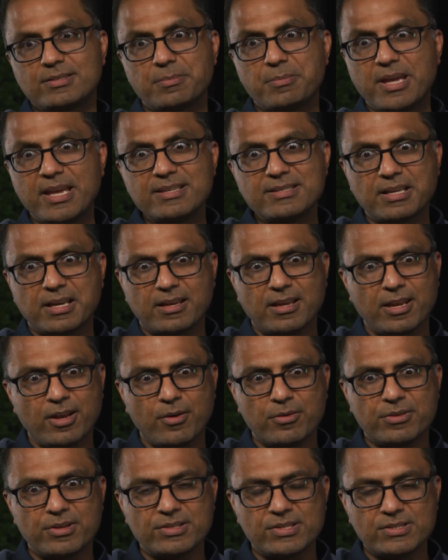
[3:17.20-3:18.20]
amazing. You know,
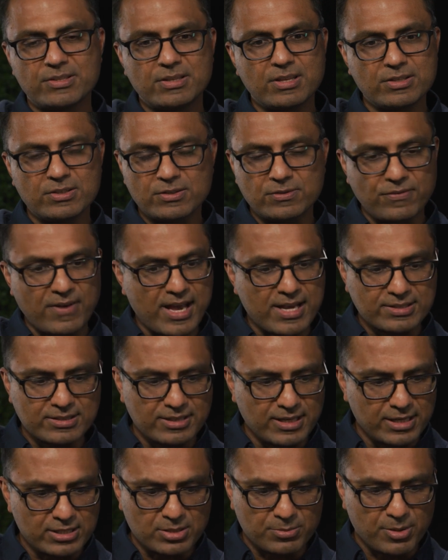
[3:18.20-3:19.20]
this is this is
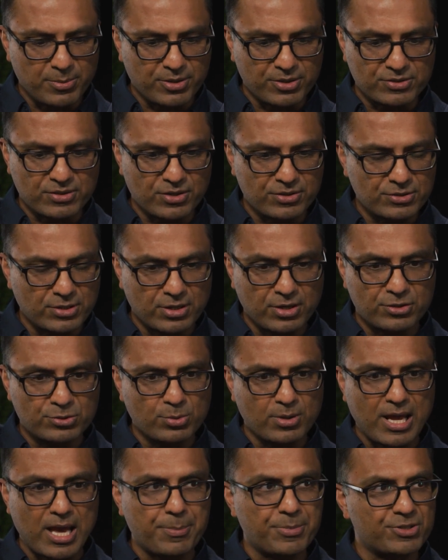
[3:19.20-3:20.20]
fascinating to me because here's here's
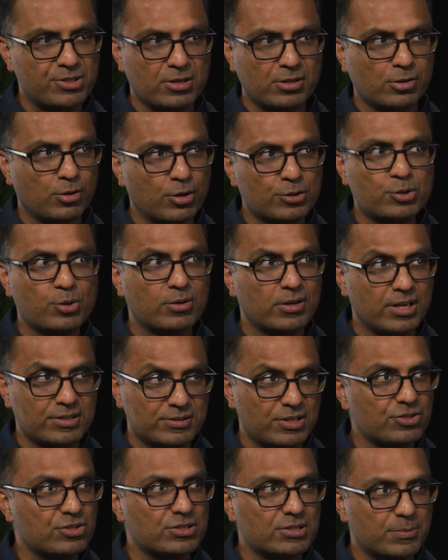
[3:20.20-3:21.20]
what happens in a large
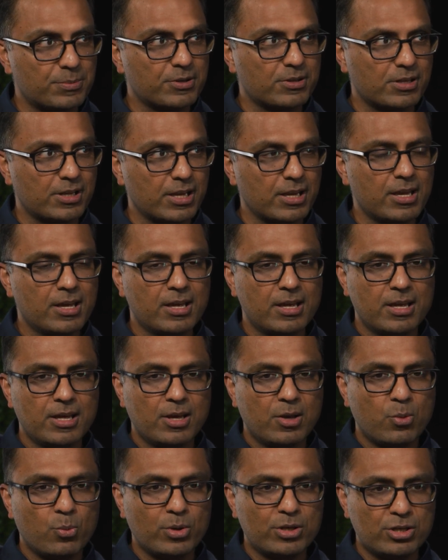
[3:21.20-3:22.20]
organization. Typically,
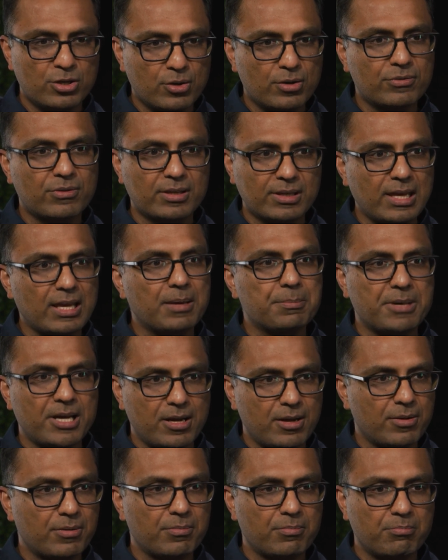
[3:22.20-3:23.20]
when you're thinking
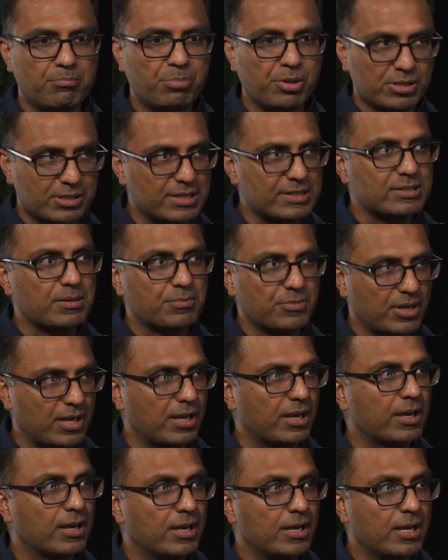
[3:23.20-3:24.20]
about building
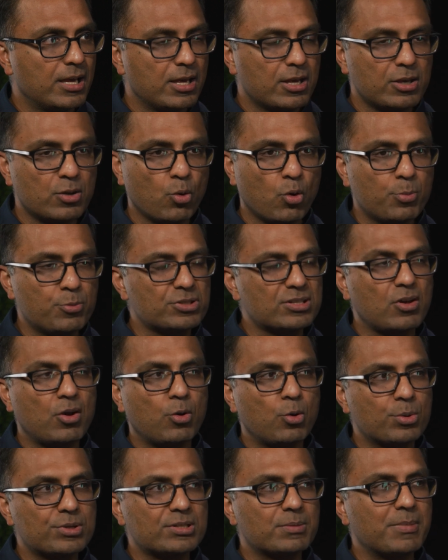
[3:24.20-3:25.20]
something, you almost
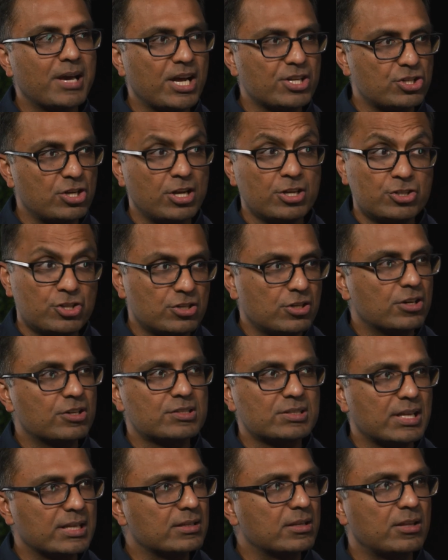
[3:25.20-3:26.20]
always imagine engineers
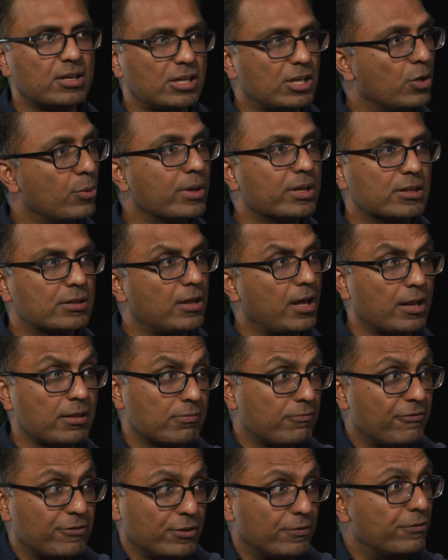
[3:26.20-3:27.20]
think that they're doing
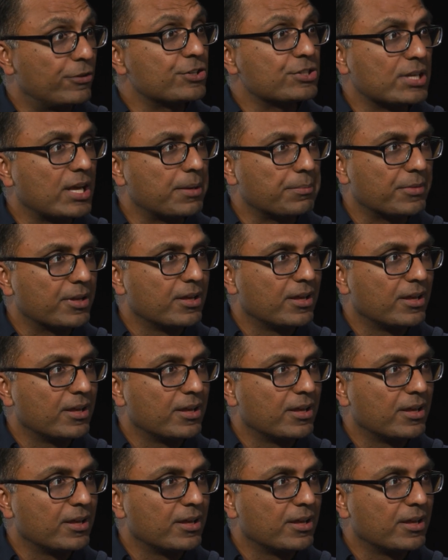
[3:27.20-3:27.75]
that for the first time,